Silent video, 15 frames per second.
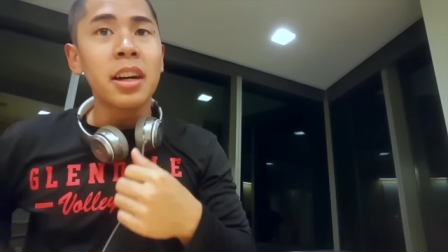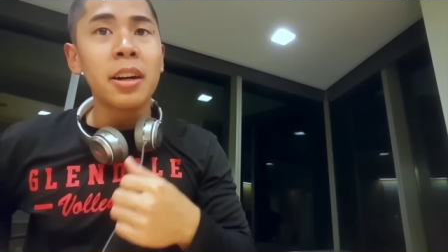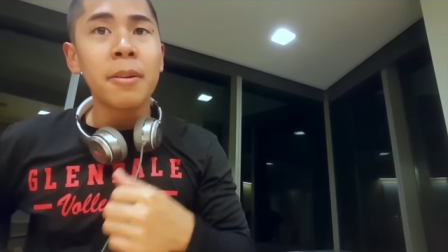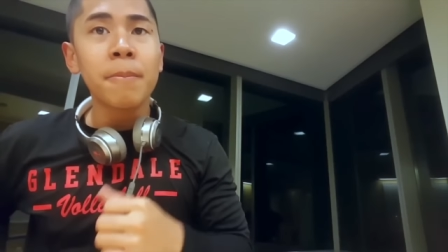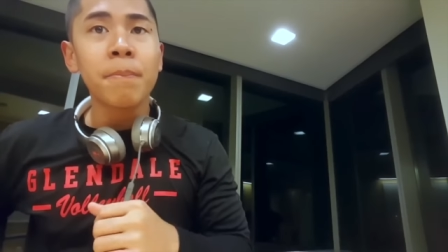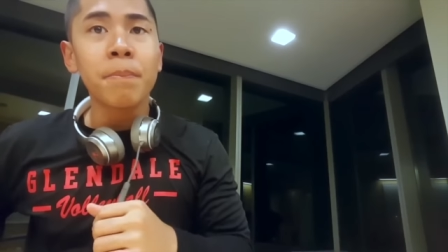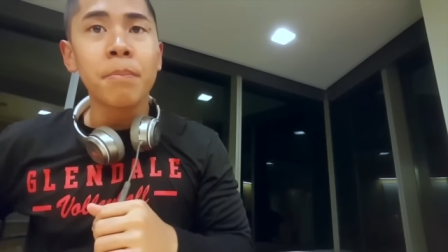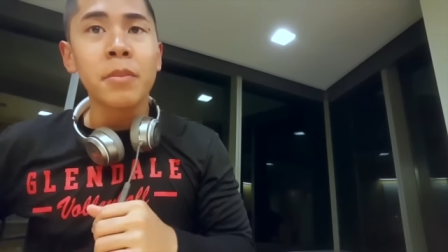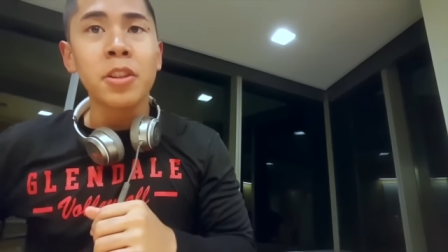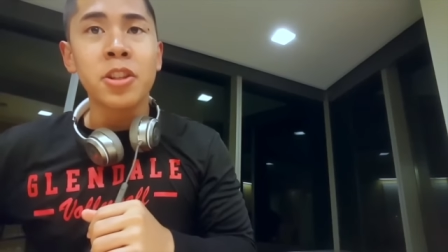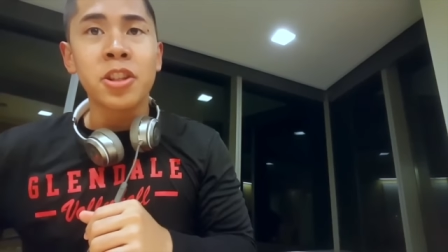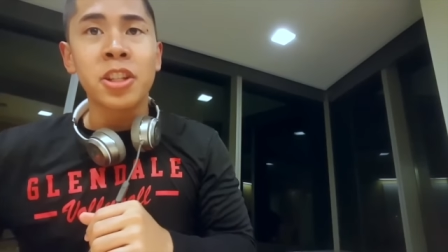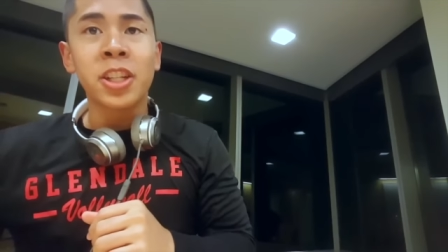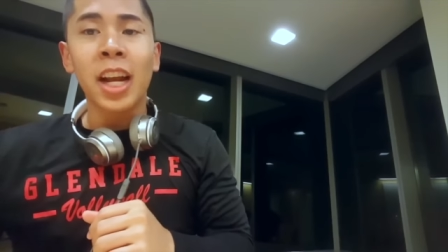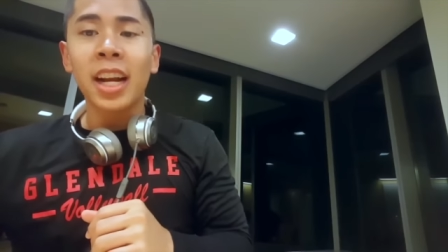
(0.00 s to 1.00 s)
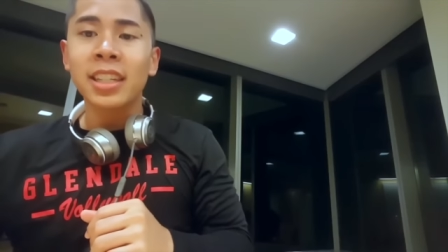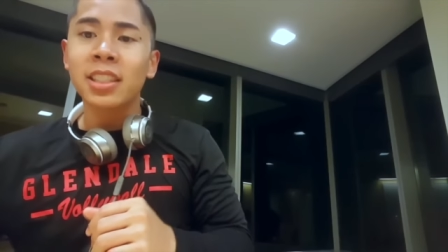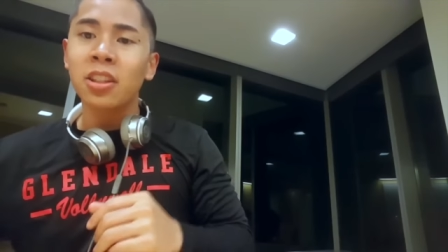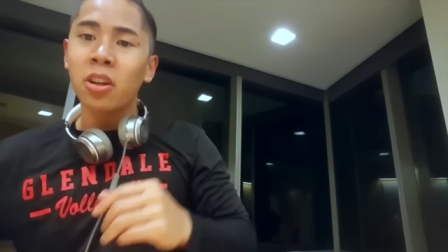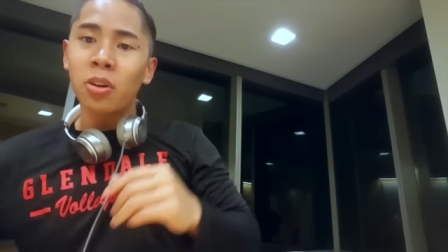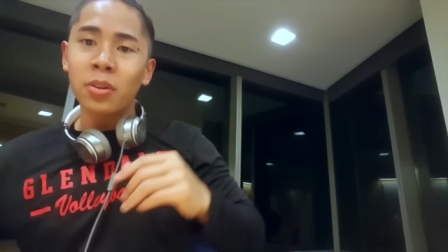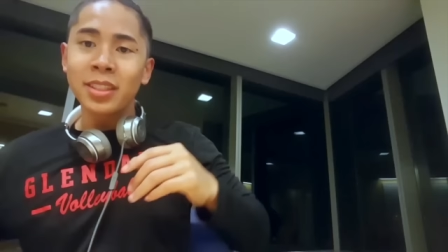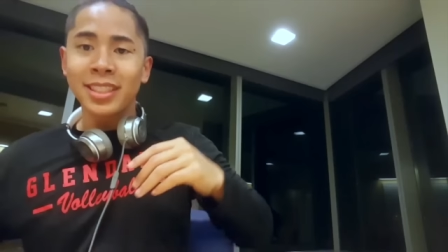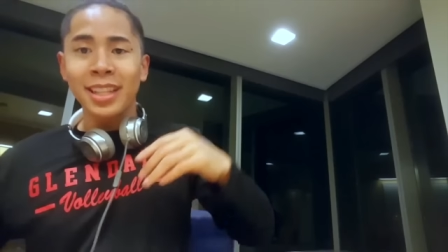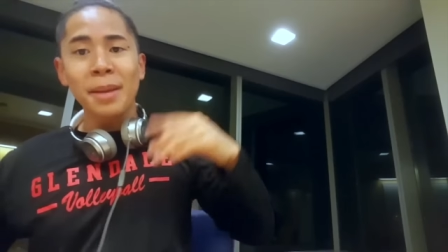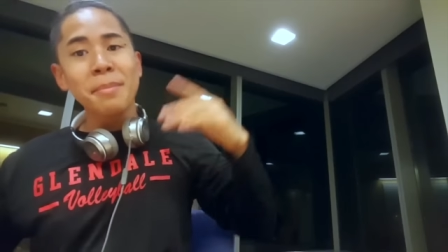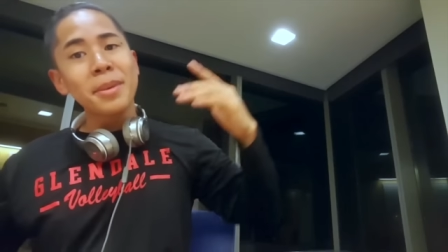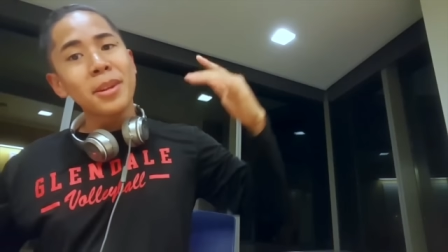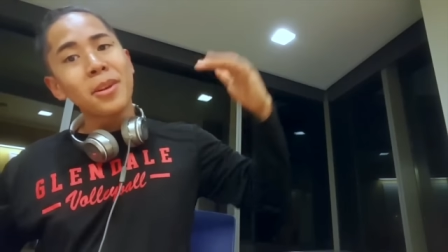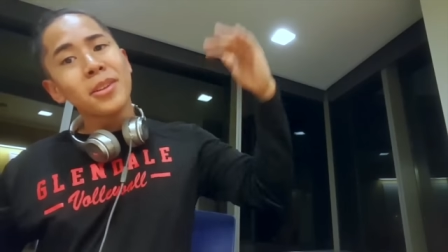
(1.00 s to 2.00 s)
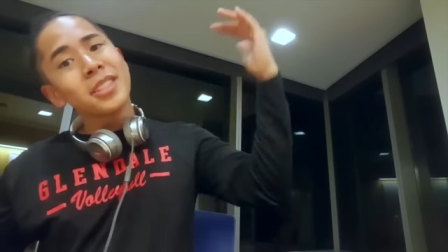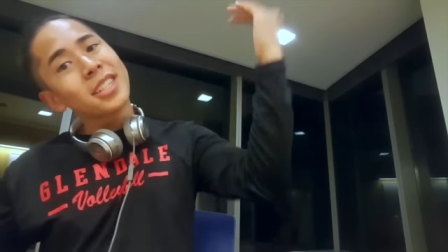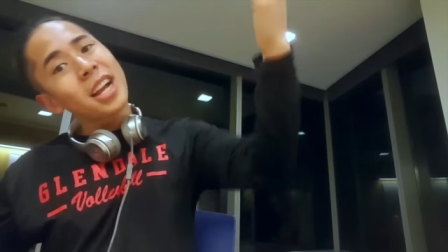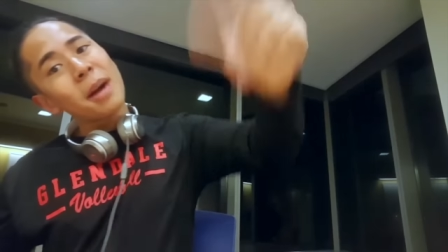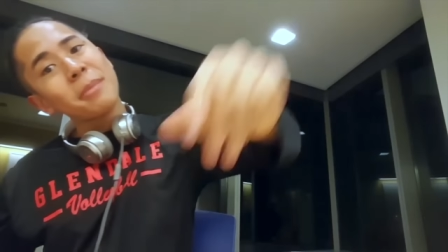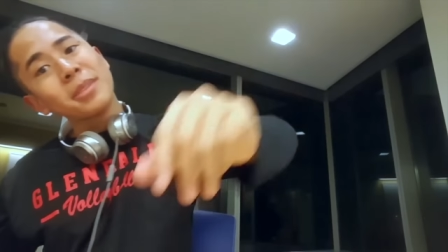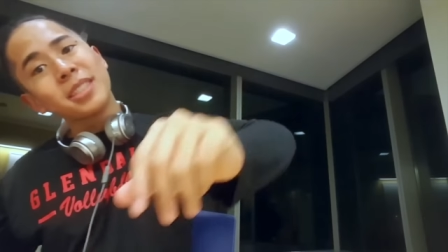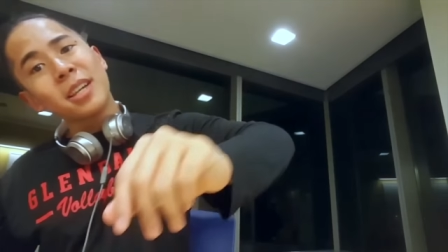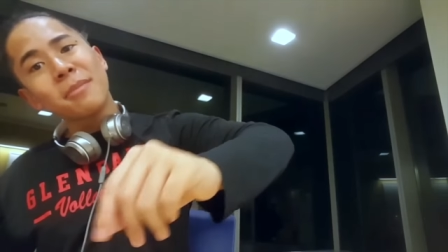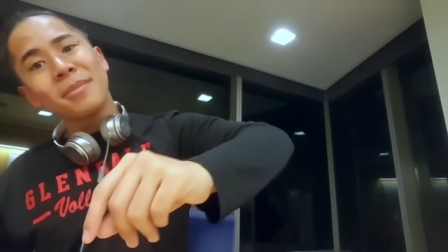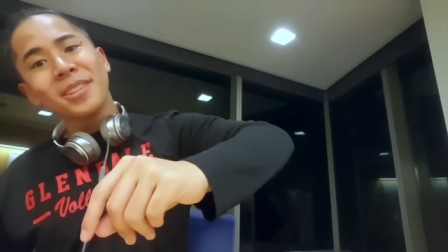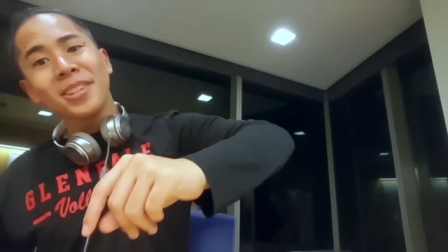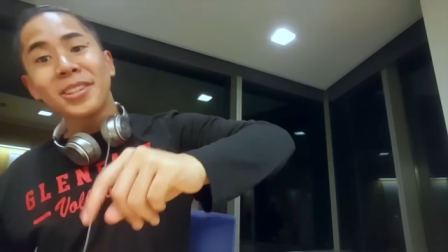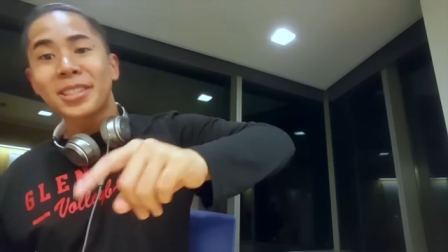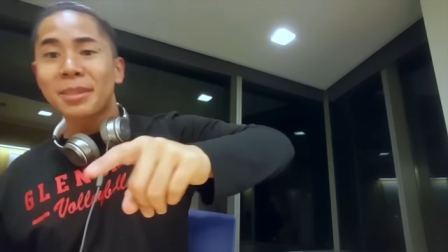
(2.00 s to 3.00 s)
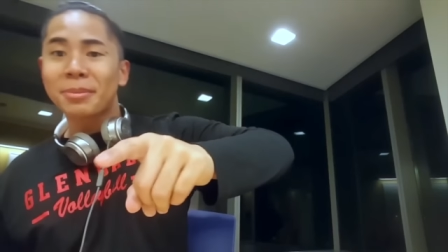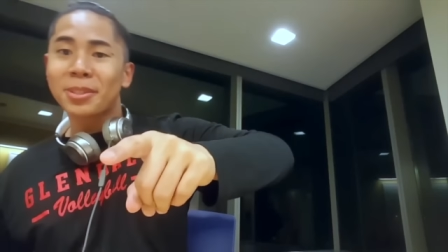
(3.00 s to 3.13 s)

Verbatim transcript: um, Jackson Owens, let me know in the comments down below.